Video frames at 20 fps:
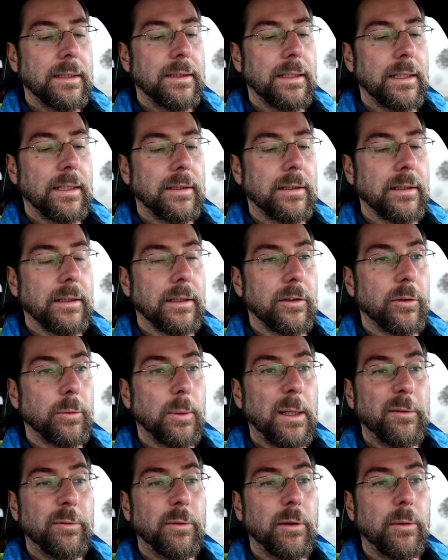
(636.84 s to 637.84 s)
that the
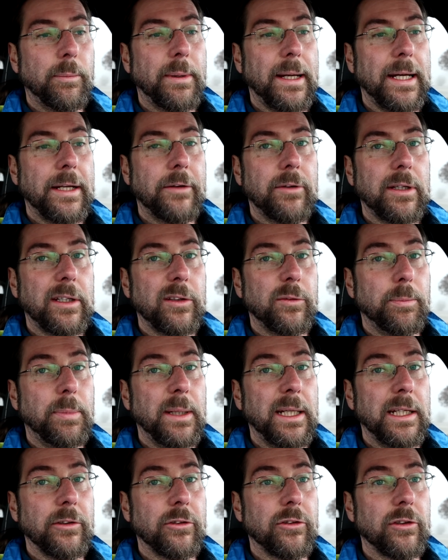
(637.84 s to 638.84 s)
12-volt battery is
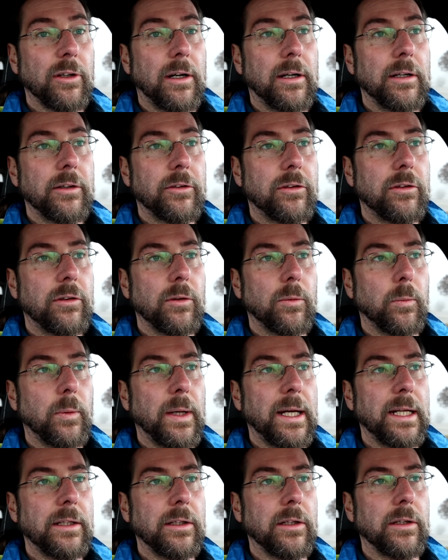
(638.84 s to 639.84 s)
being charged
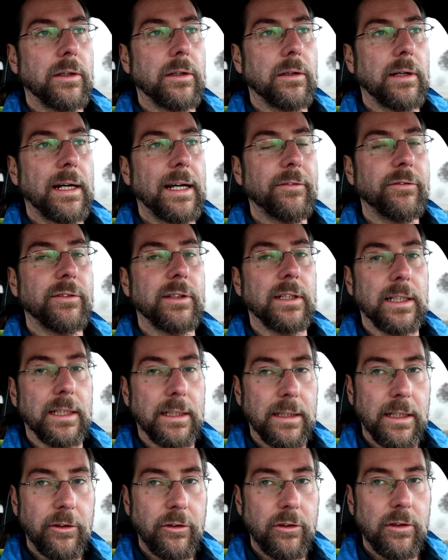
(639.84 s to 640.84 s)
when you have the
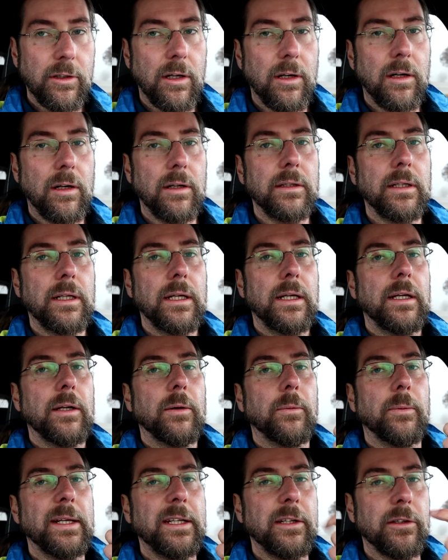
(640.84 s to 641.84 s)
ignition on,
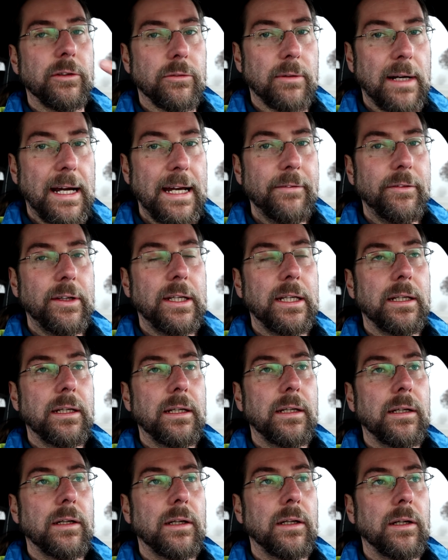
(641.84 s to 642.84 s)
when you're
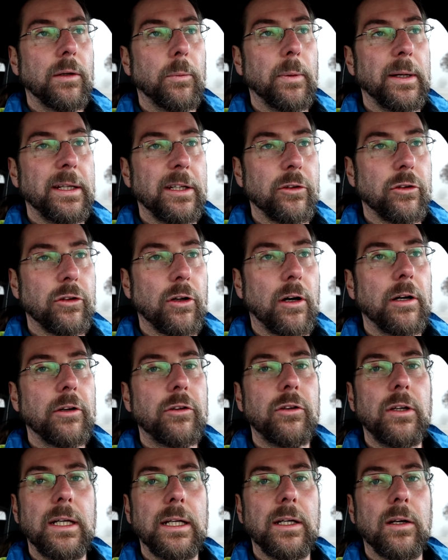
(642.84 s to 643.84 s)
driving, when you're
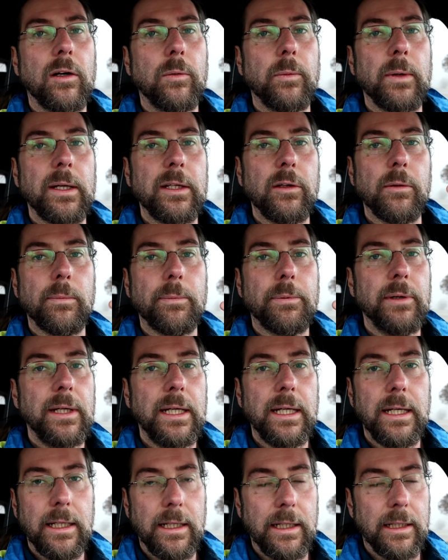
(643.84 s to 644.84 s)
charging, or when you're
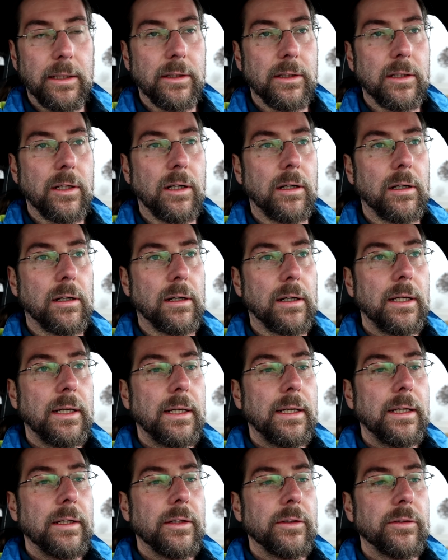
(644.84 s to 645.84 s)
preheating the car.
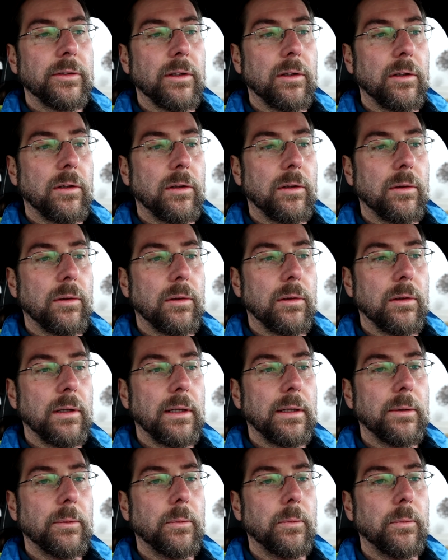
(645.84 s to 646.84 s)
So
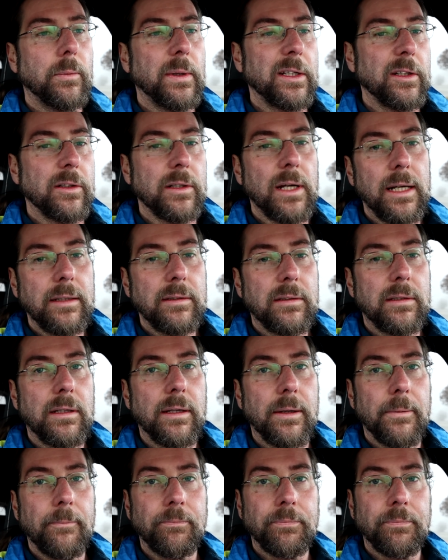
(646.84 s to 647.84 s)
when you're not